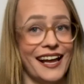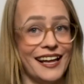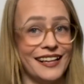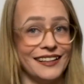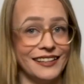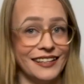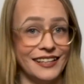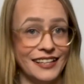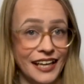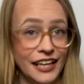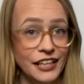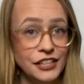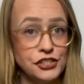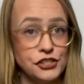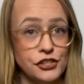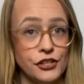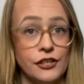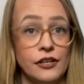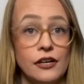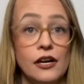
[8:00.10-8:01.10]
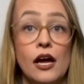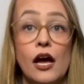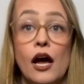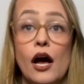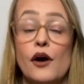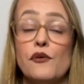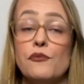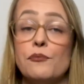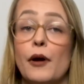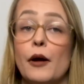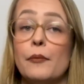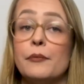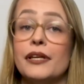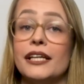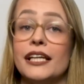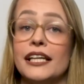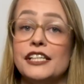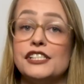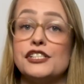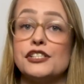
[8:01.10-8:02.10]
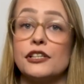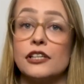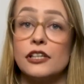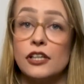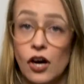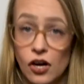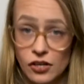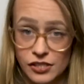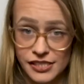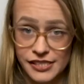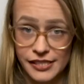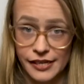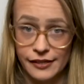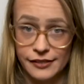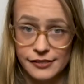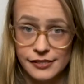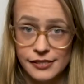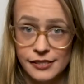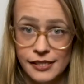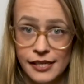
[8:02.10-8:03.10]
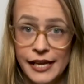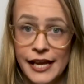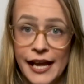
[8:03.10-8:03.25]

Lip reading: and the nature of population contact.